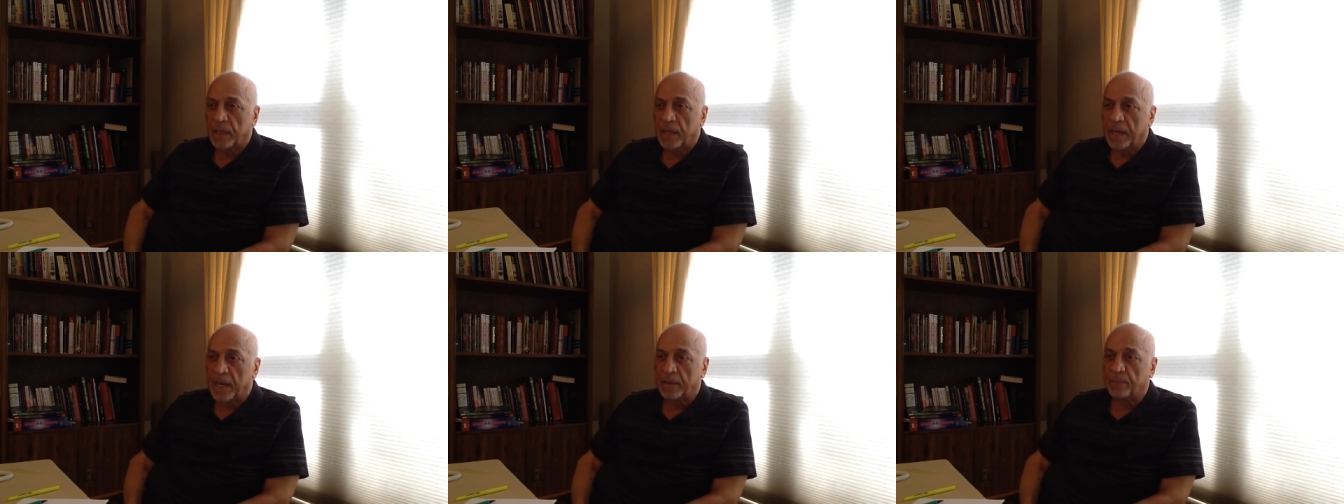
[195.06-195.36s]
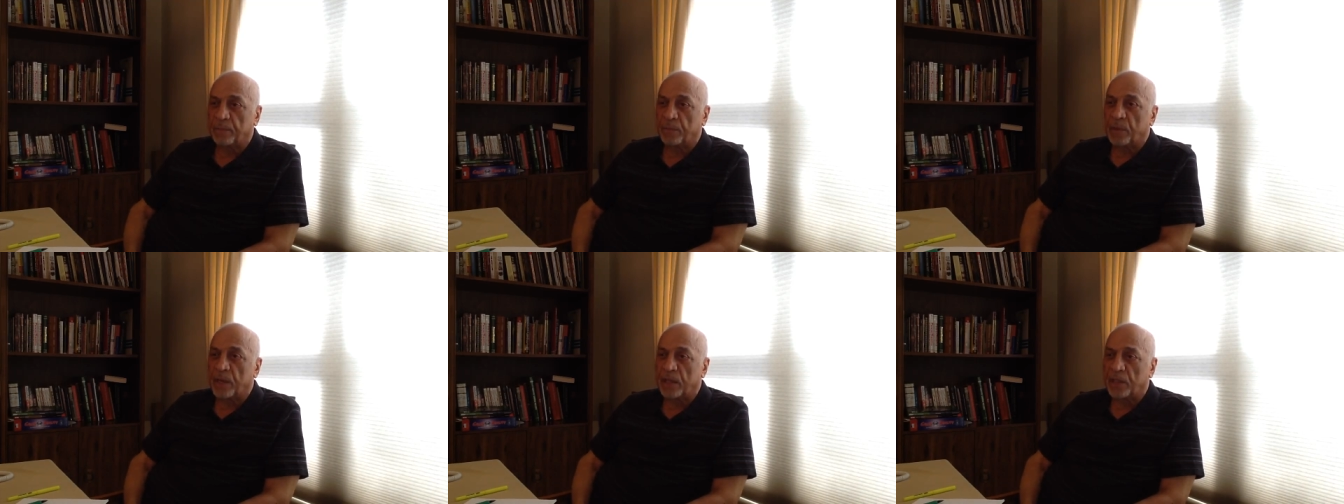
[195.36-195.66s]

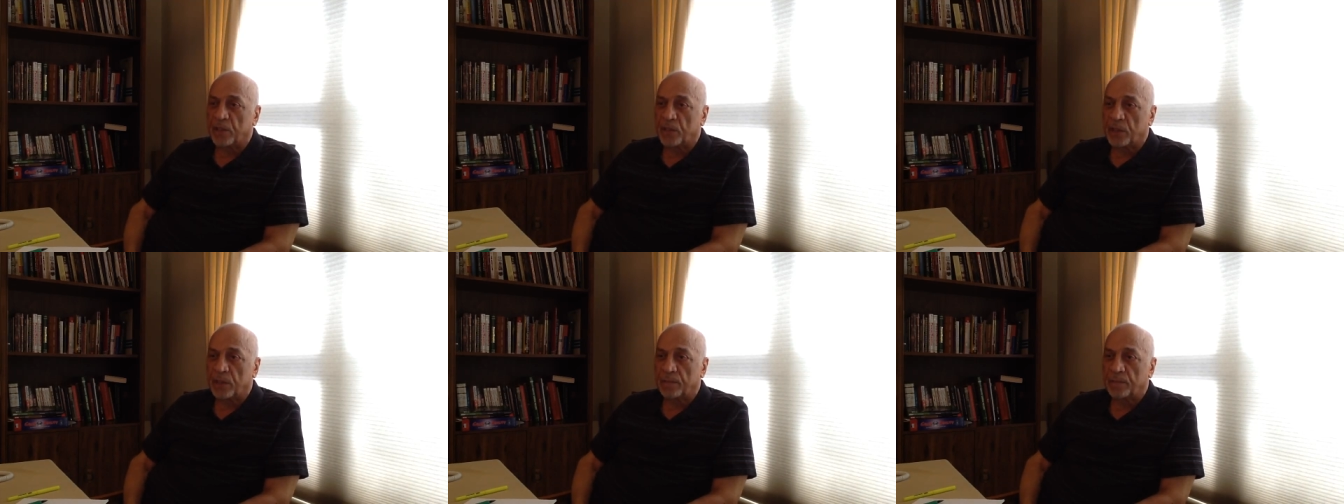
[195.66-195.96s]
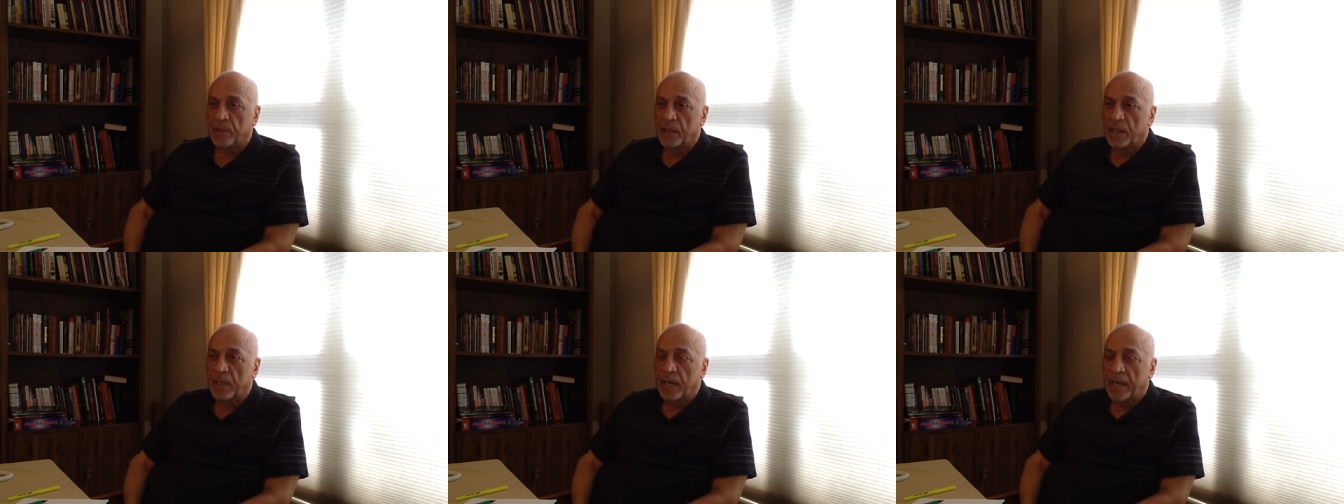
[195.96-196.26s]
and punish them.
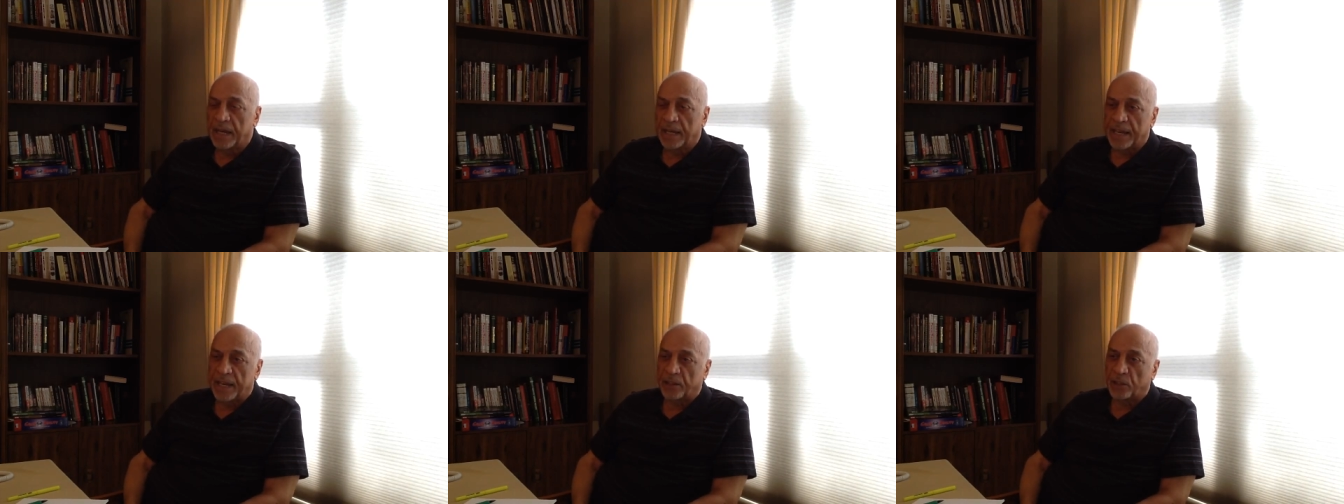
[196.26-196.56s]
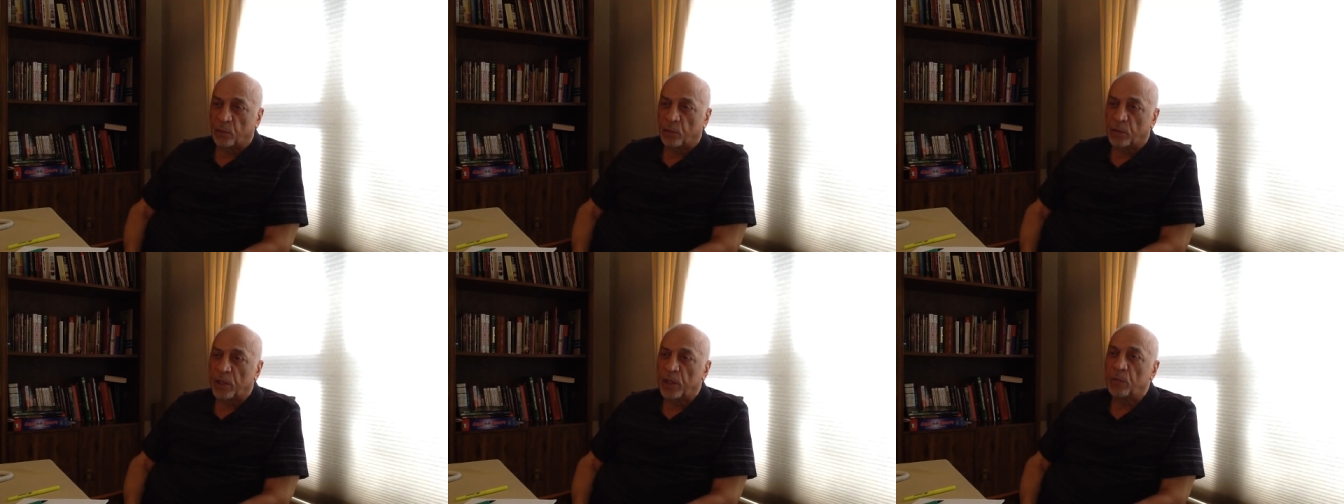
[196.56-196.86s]
And
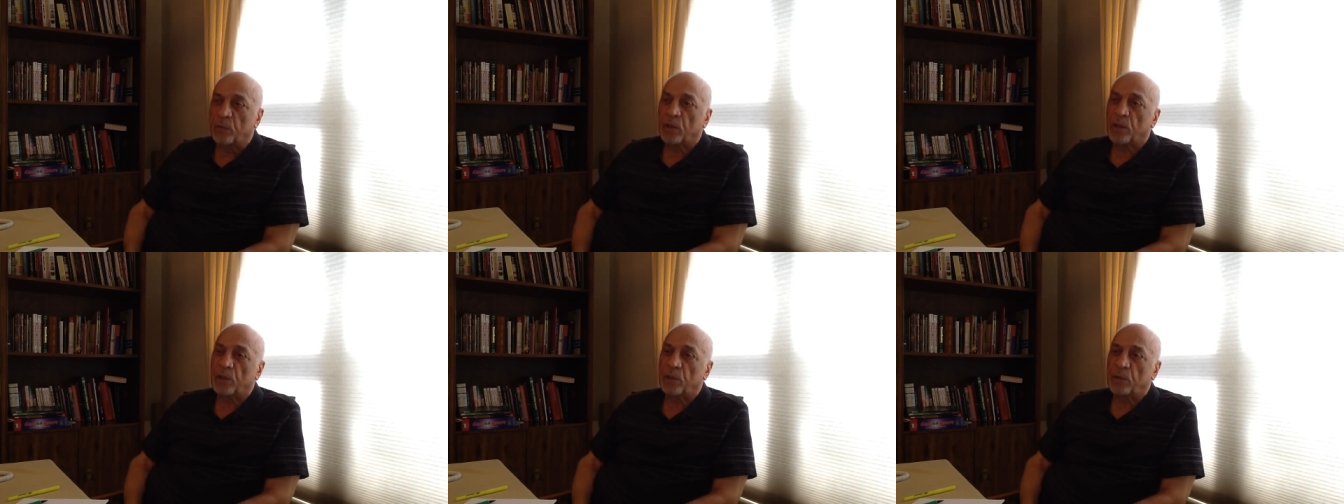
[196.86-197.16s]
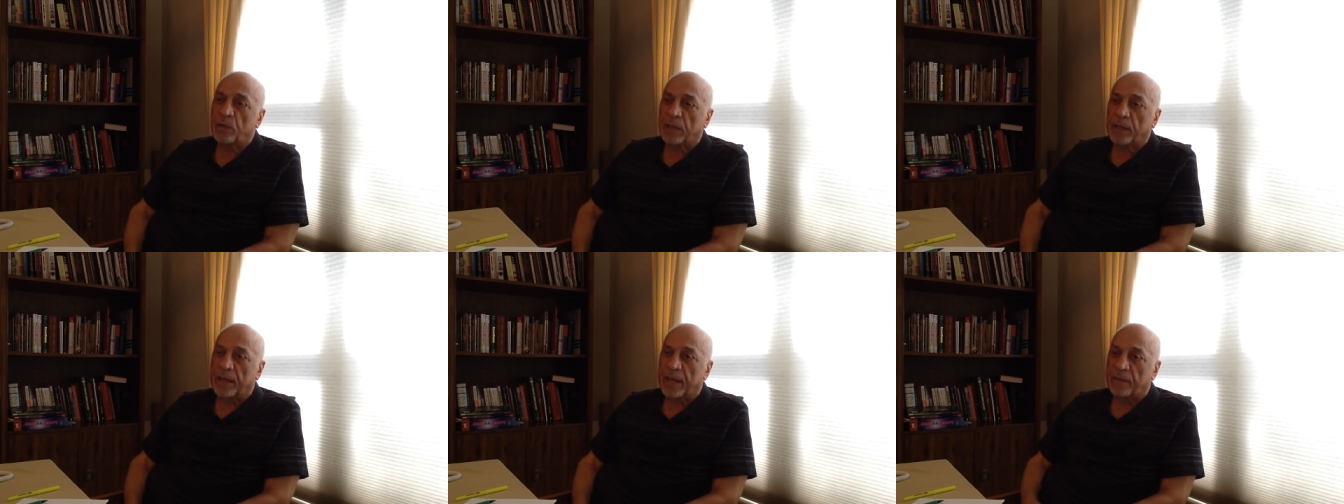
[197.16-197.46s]
ask them, what do you want to
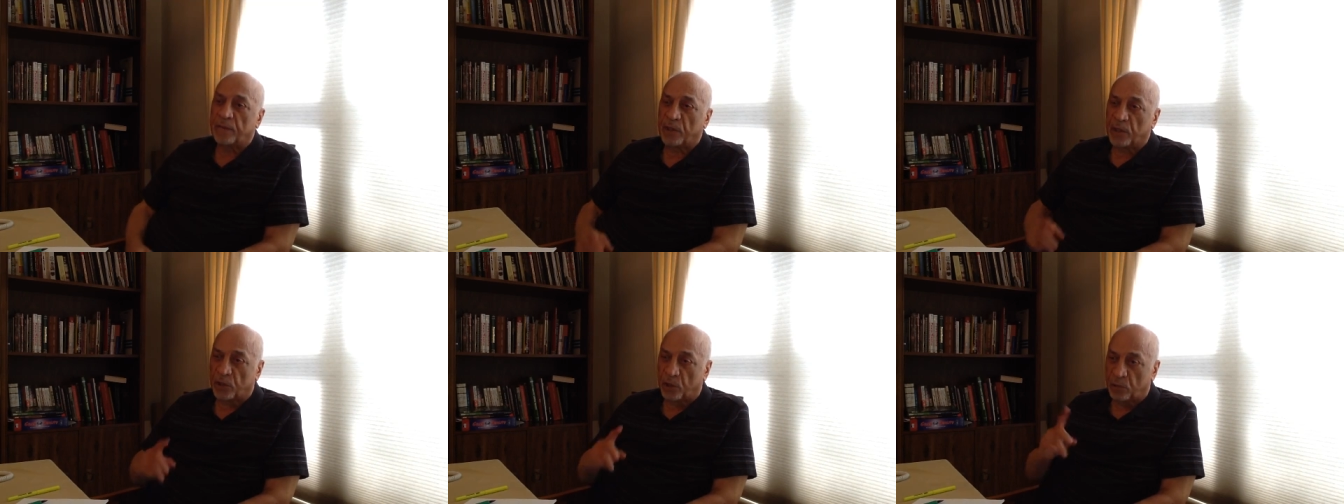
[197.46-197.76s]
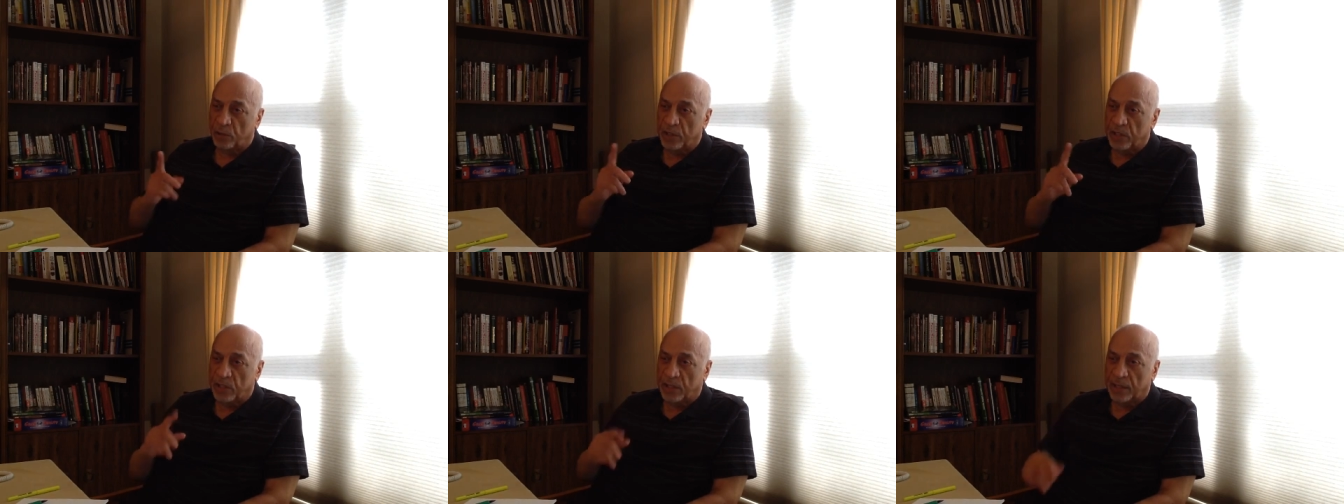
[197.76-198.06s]
do in life? There are
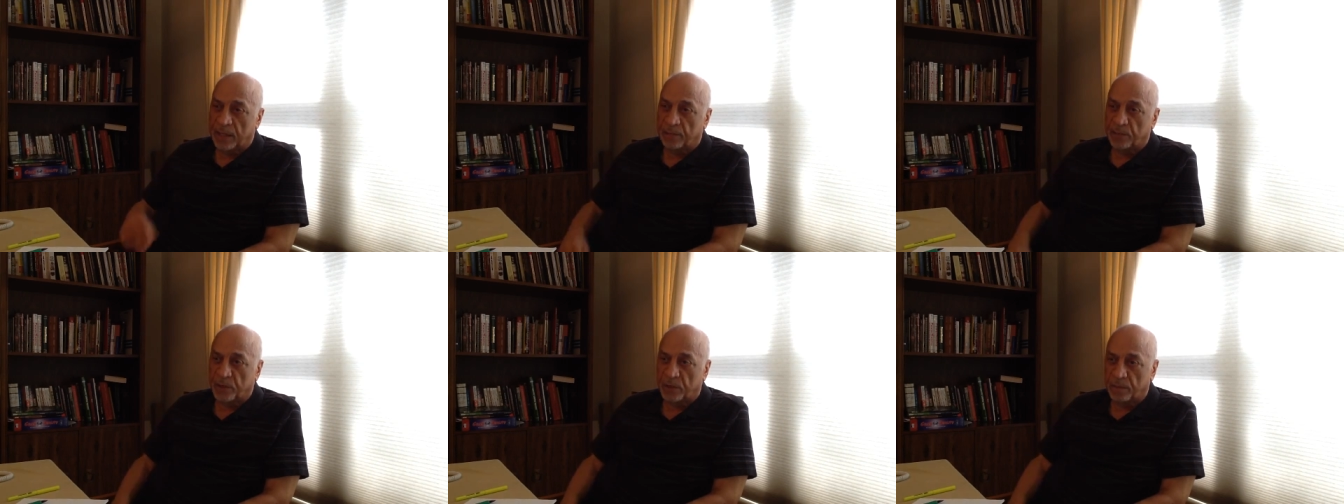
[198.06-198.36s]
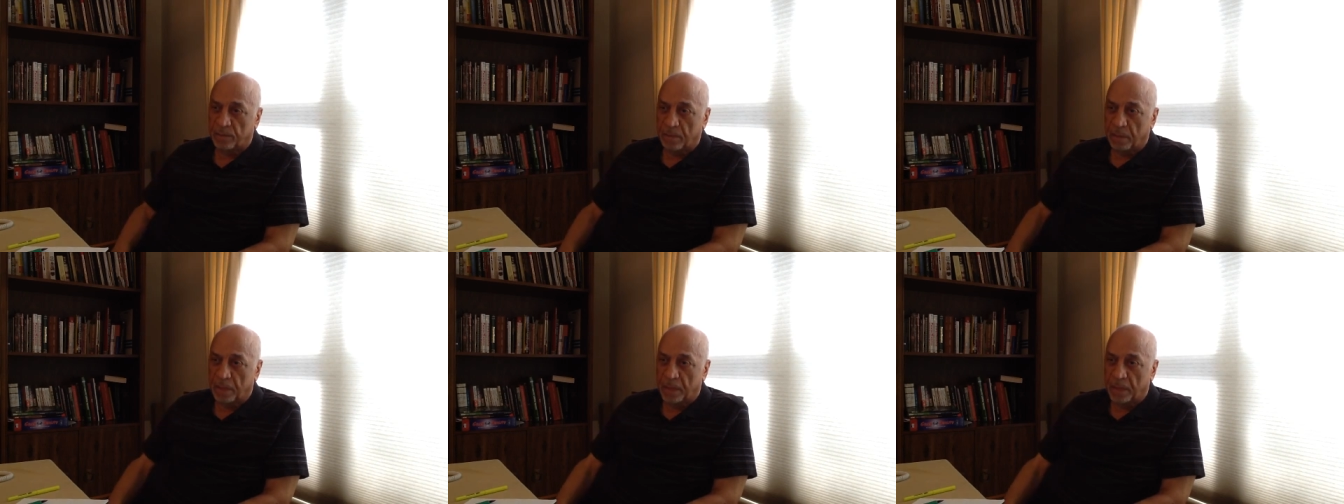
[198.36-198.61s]
3 steps.